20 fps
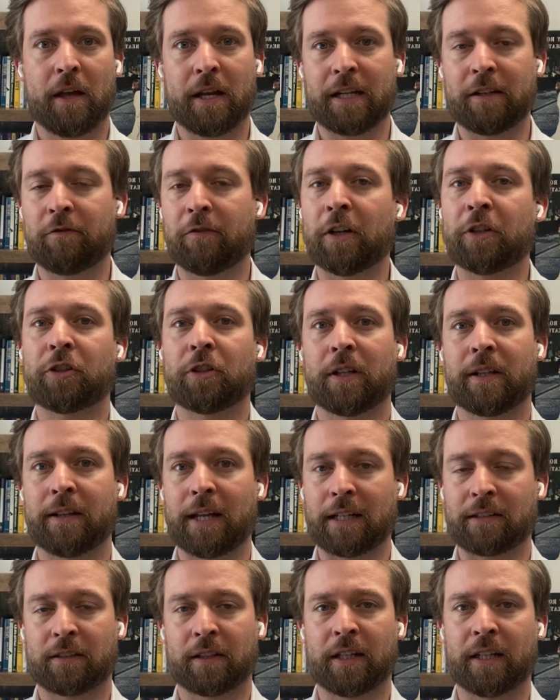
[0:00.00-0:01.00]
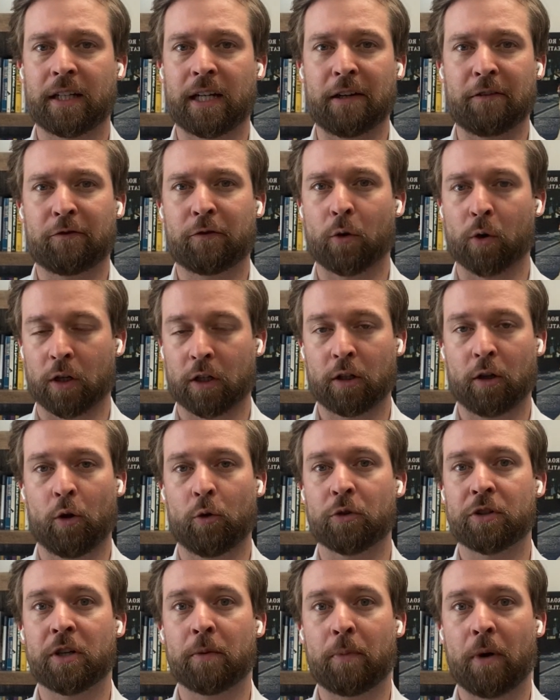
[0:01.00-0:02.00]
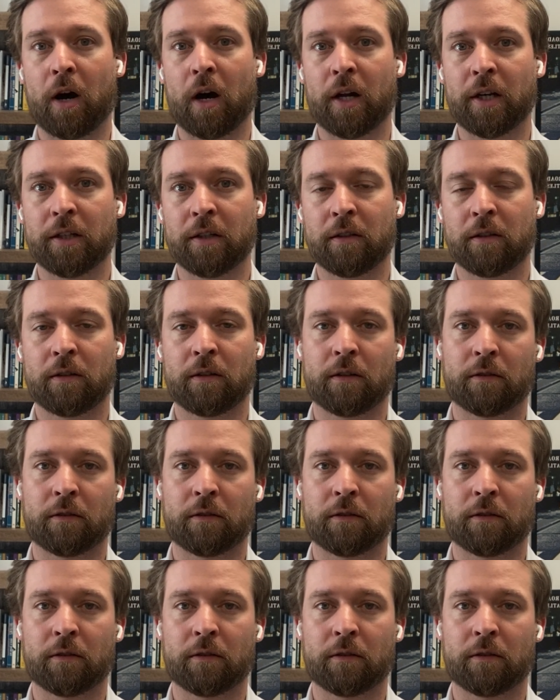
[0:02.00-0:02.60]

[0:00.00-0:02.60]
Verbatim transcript: eventually that's going to get foreclosed upon.